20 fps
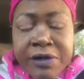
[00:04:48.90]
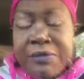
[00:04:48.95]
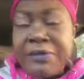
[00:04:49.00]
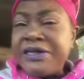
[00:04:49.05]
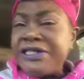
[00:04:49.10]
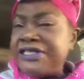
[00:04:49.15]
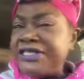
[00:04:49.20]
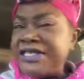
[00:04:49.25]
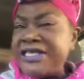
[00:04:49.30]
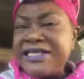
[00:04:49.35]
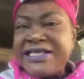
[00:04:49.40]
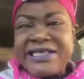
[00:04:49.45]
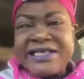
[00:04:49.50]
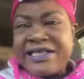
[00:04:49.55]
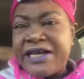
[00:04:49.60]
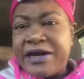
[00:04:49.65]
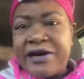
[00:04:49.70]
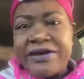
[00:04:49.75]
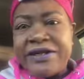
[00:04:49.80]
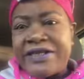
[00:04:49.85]
But Jesus
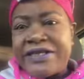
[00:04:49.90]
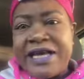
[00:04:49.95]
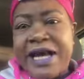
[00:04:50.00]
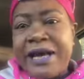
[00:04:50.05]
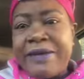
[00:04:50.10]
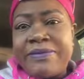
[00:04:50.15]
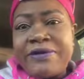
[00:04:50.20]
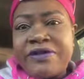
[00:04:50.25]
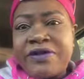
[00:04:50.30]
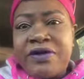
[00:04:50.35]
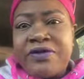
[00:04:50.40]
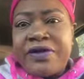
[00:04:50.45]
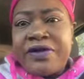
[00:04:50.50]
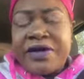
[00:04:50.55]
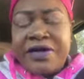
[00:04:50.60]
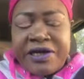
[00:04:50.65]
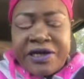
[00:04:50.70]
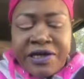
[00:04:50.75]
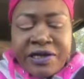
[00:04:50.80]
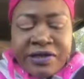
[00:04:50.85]
turned the tables on the
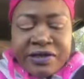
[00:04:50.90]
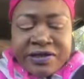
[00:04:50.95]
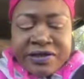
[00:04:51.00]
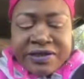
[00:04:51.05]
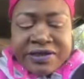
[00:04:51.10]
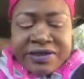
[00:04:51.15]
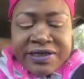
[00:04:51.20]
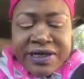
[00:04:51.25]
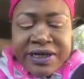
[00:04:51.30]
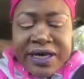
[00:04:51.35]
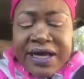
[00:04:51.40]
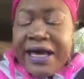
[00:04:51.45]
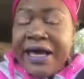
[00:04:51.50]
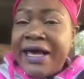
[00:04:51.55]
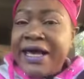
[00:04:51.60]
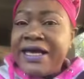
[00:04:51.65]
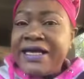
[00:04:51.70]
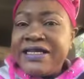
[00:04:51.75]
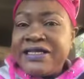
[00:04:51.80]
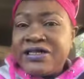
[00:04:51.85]
accusers.
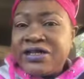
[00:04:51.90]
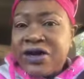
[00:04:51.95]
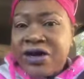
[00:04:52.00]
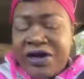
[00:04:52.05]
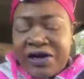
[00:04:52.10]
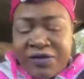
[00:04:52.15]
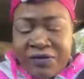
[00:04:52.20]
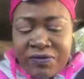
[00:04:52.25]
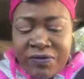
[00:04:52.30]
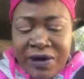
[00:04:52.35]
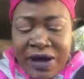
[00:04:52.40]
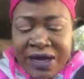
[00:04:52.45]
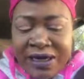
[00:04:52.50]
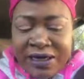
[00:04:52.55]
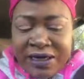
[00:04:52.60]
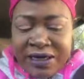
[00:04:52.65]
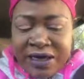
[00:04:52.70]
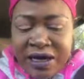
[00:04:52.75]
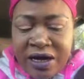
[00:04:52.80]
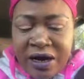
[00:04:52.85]
He started
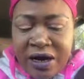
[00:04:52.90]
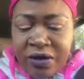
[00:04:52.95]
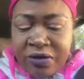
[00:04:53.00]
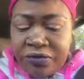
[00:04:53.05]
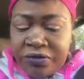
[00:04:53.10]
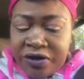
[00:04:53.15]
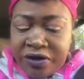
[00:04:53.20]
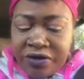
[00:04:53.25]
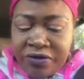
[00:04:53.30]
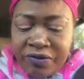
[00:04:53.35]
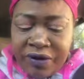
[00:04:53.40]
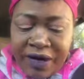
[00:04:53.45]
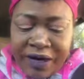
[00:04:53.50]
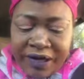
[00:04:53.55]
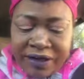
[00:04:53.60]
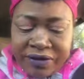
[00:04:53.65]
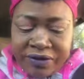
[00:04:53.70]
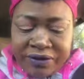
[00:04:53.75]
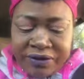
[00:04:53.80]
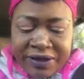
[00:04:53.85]
writing on the
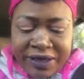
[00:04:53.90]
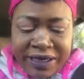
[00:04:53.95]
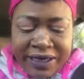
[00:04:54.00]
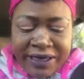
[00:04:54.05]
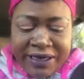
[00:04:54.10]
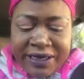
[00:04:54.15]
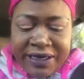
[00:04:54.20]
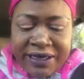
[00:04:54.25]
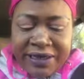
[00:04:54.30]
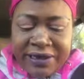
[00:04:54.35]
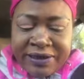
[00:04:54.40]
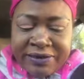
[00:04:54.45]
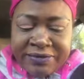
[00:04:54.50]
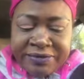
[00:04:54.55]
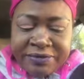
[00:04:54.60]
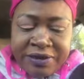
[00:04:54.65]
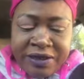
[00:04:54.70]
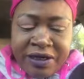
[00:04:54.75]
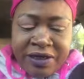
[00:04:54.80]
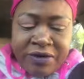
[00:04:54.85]
ground. And um,
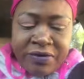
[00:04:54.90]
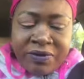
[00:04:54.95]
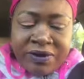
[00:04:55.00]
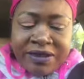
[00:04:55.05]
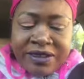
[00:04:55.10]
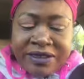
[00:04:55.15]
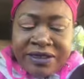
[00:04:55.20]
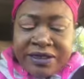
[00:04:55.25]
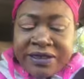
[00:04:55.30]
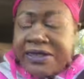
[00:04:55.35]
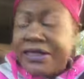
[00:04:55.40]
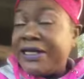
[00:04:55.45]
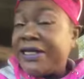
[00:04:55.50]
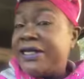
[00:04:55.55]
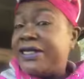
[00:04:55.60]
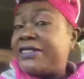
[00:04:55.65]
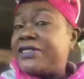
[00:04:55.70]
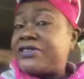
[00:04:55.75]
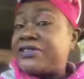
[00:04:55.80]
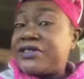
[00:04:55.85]
when the
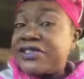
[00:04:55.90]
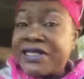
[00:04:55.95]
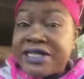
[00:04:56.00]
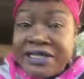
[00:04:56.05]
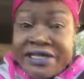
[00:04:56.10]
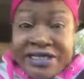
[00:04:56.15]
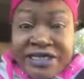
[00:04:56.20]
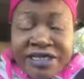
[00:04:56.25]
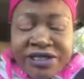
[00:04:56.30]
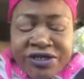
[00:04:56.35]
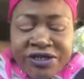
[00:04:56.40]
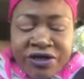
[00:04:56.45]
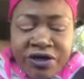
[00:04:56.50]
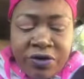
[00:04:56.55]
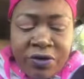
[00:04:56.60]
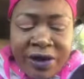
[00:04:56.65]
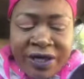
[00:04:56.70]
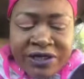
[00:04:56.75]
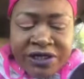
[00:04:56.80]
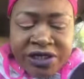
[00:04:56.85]
leaders continued to
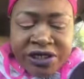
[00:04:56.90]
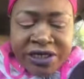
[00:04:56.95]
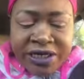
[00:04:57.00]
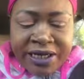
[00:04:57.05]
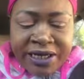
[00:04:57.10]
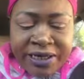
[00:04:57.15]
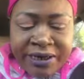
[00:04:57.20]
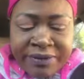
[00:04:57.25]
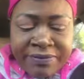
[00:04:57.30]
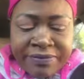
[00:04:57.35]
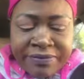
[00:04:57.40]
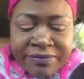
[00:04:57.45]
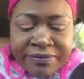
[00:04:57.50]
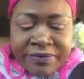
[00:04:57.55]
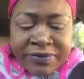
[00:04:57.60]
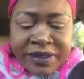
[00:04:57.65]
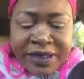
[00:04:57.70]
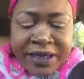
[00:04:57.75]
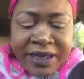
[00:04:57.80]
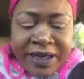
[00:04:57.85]
question him,
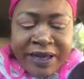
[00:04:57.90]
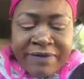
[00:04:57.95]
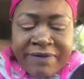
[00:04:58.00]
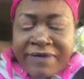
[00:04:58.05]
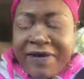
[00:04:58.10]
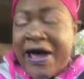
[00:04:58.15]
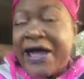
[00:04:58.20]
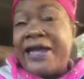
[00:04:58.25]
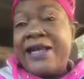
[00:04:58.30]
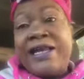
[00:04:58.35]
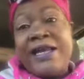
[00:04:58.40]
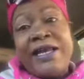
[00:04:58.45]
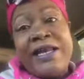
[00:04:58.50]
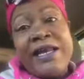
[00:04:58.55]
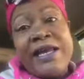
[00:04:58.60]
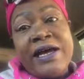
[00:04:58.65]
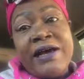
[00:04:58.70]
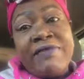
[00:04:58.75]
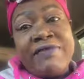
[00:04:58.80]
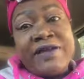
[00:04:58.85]
he invited
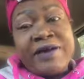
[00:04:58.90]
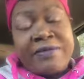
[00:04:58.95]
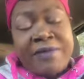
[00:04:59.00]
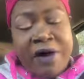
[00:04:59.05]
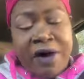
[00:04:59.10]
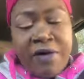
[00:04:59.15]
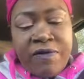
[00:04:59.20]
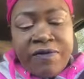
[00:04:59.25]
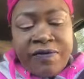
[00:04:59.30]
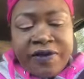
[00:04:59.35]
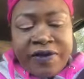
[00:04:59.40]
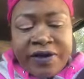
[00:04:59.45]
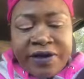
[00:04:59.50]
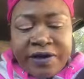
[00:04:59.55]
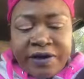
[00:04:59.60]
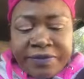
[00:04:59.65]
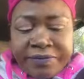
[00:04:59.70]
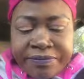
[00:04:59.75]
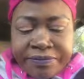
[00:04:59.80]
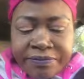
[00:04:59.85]
any of them over
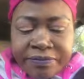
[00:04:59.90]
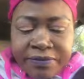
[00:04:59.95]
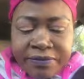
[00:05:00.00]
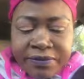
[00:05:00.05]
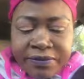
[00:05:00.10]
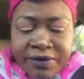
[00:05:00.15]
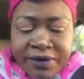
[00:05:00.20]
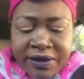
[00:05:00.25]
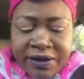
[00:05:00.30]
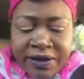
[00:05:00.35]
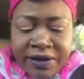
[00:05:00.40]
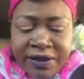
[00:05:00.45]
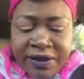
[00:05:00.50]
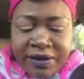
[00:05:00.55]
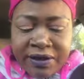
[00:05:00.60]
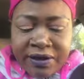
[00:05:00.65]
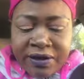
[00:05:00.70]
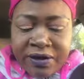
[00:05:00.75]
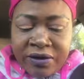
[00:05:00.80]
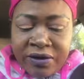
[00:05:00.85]
there
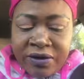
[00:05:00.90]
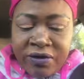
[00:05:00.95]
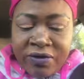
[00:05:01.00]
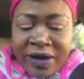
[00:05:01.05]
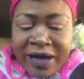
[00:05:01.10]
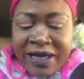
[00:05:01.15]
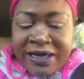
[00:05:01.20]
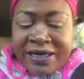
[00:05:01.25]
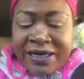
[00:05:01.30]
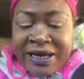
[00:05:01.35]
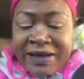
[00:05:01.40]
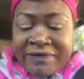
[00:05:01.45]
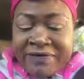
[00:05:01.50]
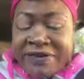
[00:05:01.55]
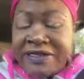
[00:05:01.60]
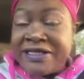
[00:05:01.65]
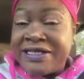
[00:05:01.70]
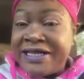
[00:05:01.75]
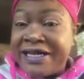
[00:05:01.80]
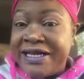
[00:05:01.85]
uh, who had never
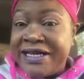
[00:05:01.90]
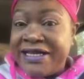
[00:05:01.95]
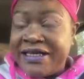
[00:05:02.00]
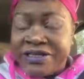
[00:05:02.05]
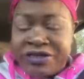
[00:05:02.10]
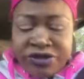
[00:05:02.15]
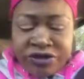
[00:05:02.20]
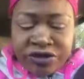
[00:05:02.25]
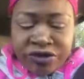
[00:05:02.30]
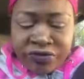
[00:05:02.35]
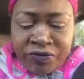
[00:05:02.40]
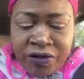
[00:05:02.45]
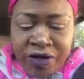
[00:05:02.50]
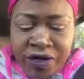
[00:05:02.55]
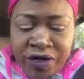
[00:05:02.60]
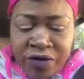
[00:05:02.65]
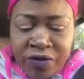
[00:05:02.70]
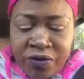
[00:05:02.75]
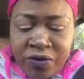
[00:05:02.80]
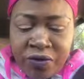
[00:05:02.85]
sinned to
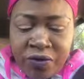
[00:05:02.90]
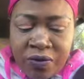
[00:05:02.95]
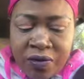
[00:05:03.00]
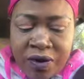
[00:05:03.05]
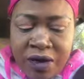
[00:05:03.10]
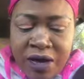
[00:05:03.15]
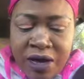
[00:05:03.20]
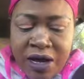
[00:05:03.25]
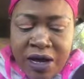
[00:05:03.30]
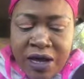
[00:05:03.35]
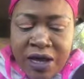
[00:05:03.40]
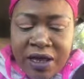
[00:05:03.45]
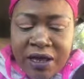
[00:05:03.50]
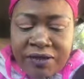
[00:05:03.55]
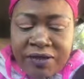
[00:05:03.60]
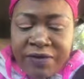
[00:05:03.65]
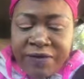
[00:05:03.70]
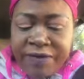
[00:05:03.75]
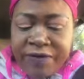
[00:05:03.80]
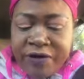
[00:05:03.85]
throw the